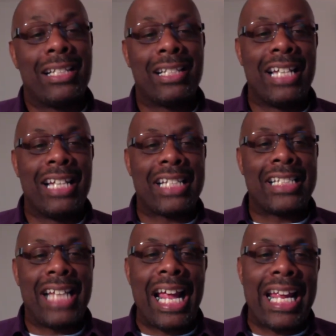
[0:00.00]
The
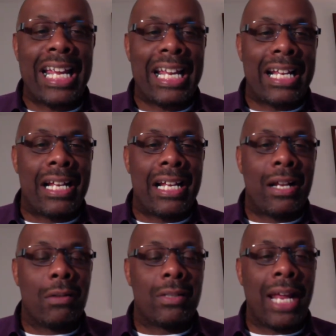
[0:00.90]
next day,
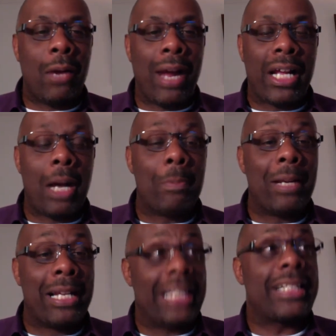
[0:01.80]
they wake up
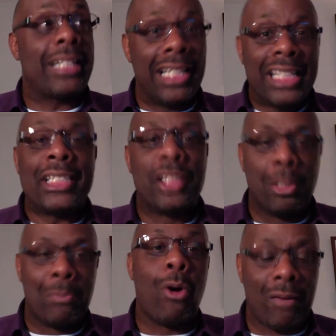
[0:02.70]
and get to listen to
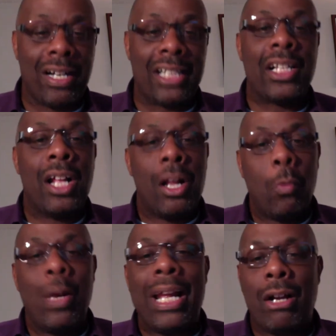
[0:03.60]
more of us.
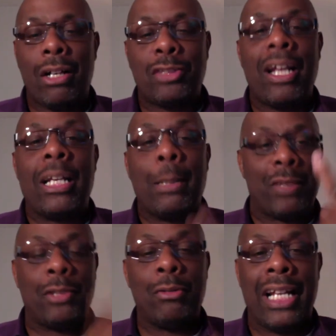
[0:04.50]
We're going to train them
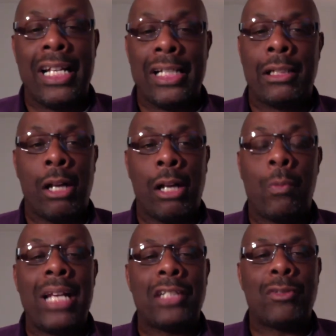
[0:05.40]
for 2 days, Klarque.
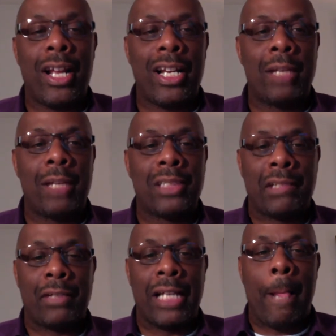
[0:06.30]
We're not training them
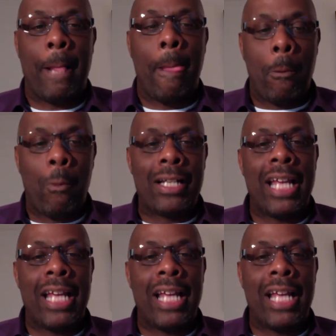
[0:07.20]
just for that one day.